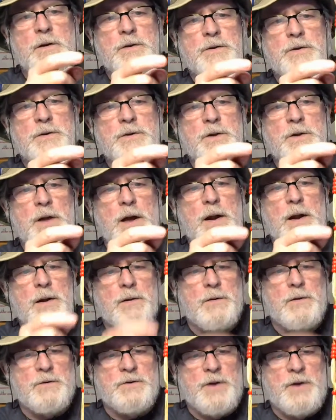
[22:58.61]
This is
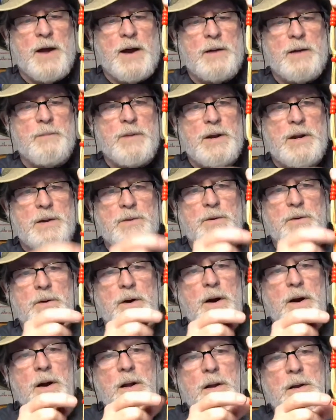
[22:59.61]
there's 9 beads
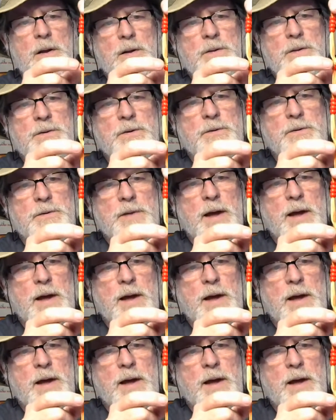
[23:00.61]
on it. So